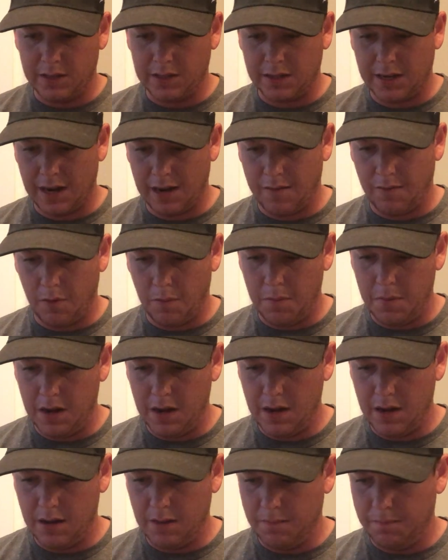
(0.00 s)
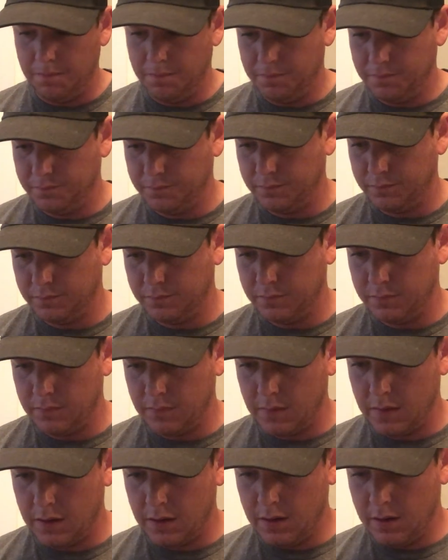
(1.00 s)
it's kind of a medium.
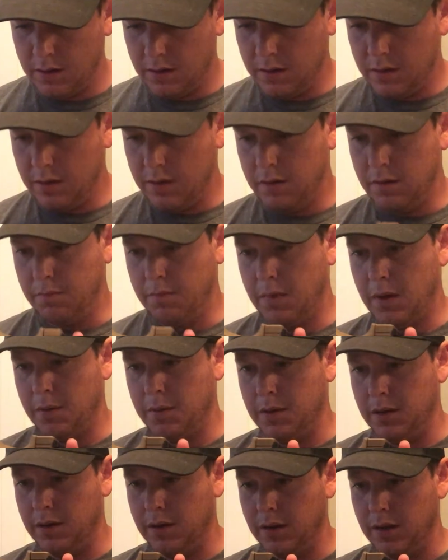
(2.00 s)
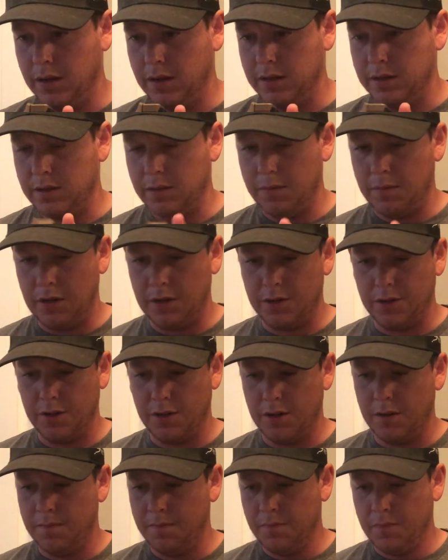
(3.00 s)
Maybe it does. I'm not
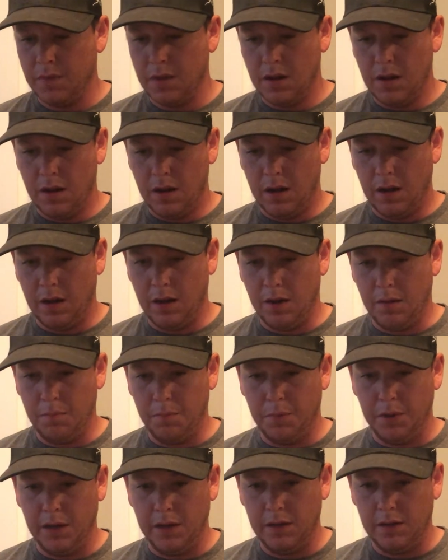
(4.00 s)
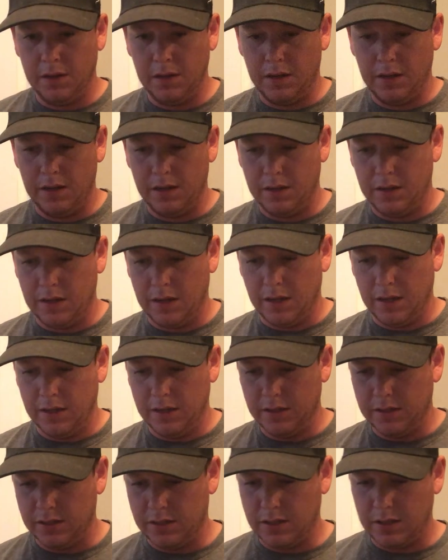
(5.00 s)
sure. But it
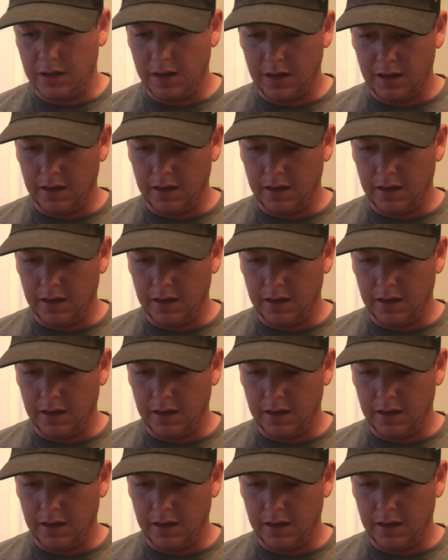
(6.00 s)
does